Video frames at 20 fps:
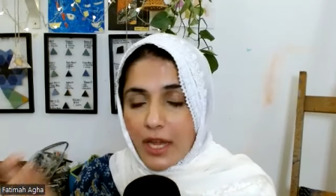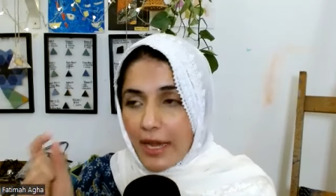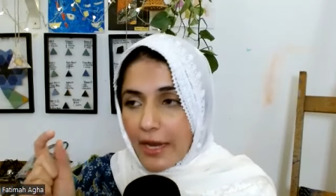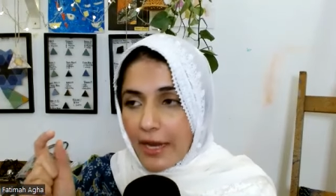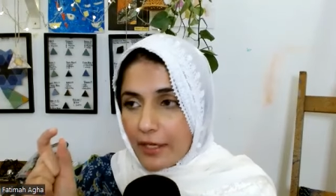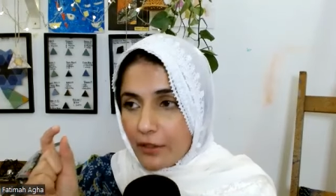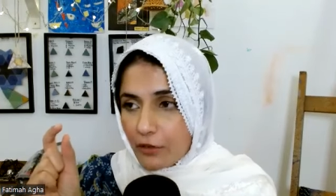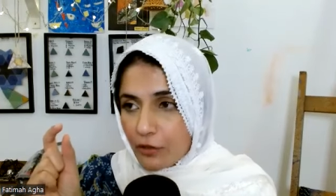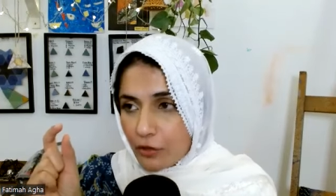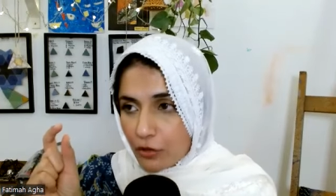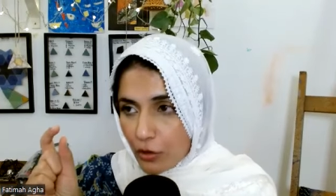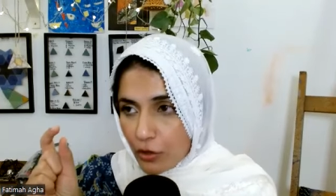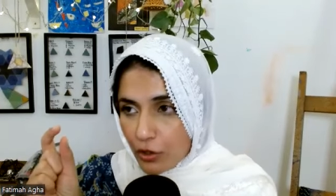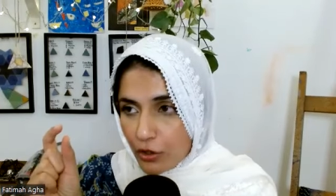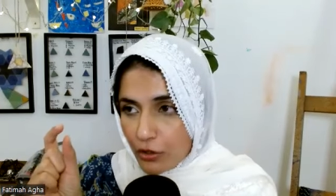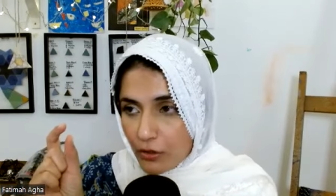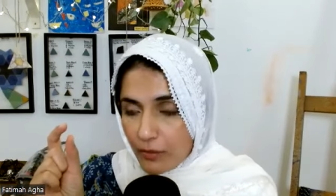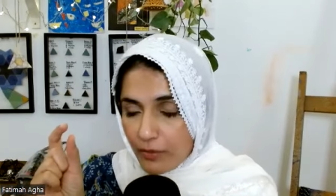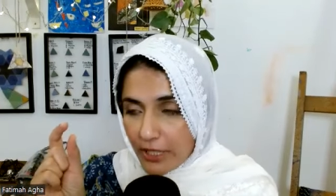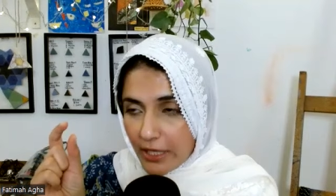And so
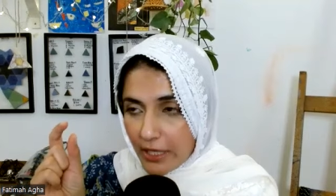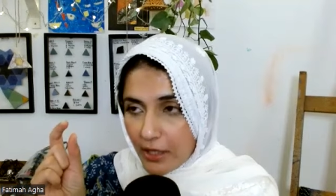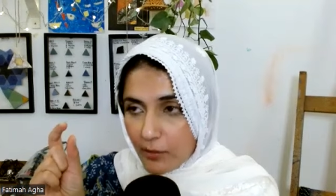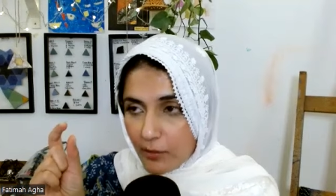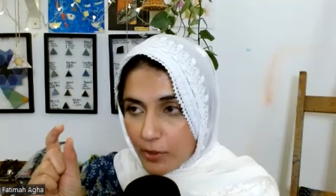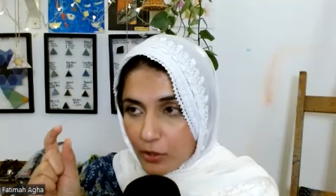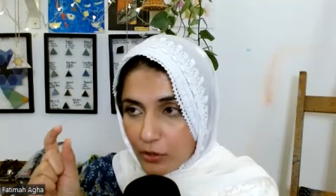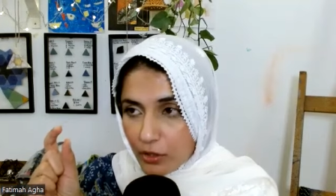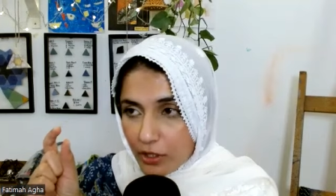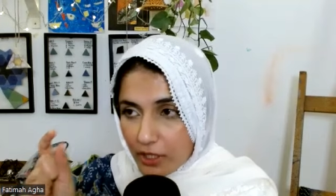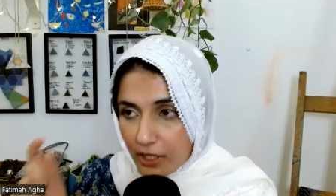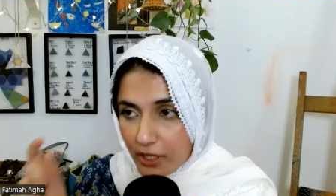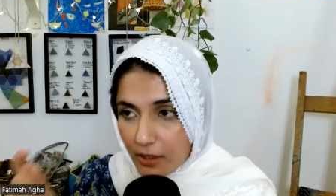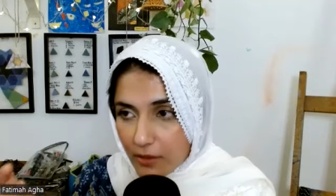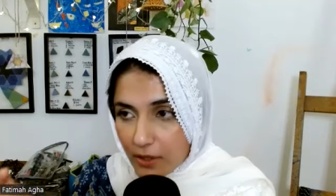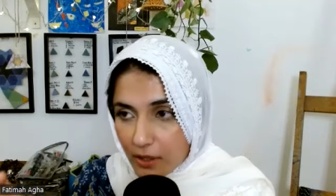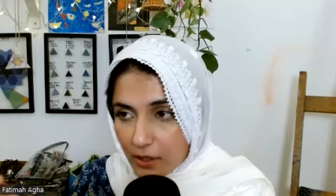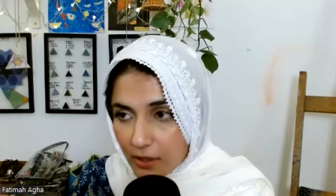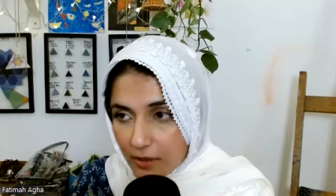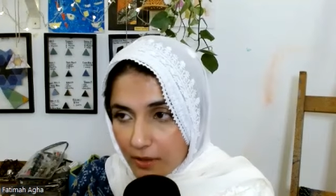you'll be able to
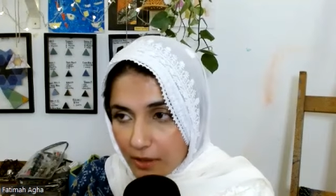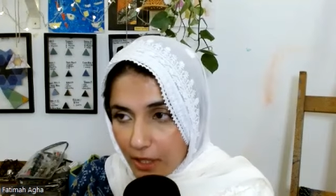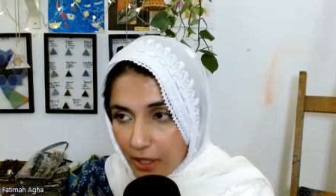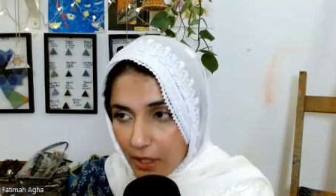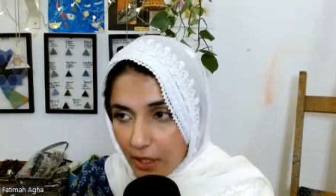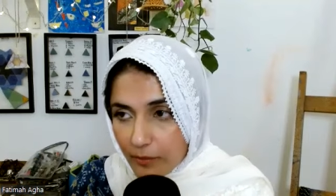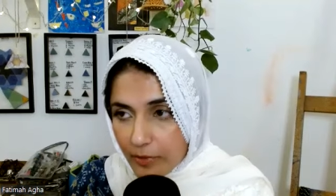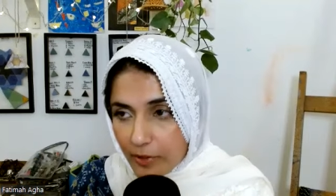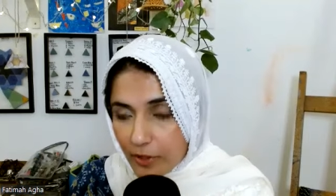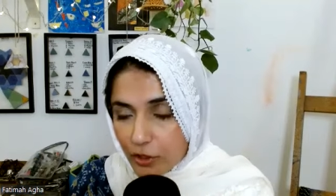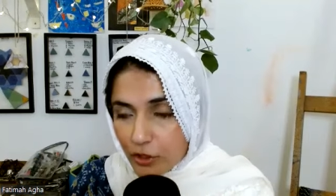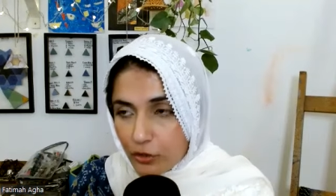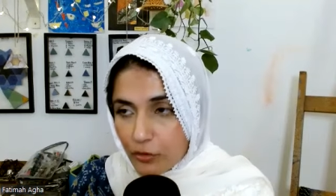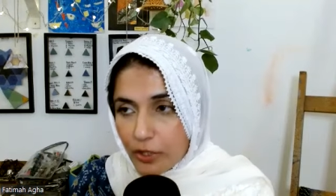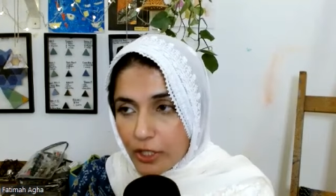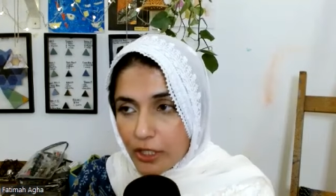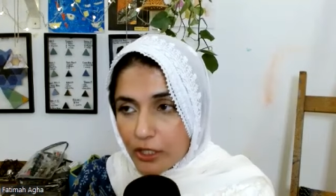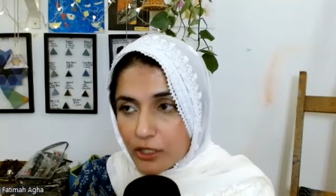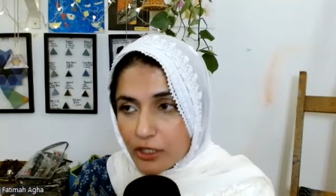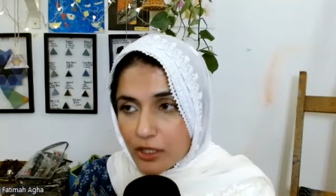deal with the same
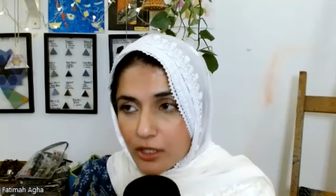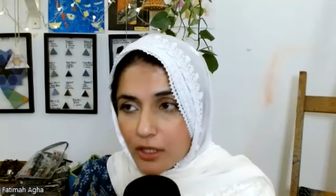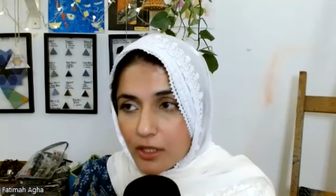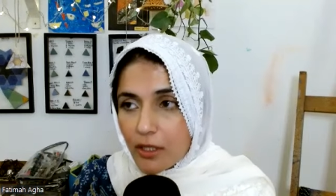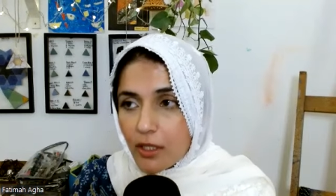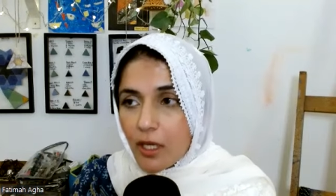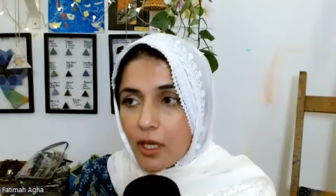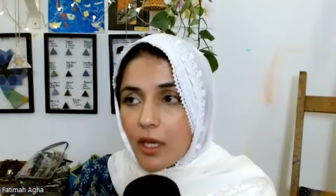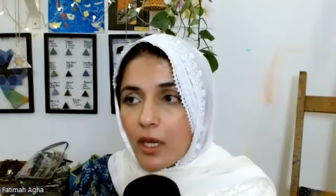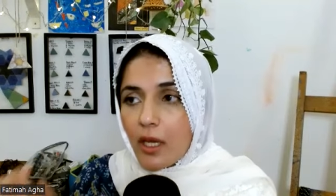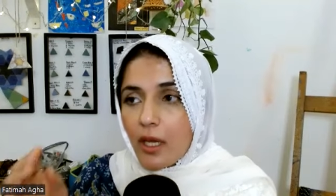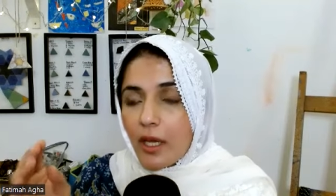situation.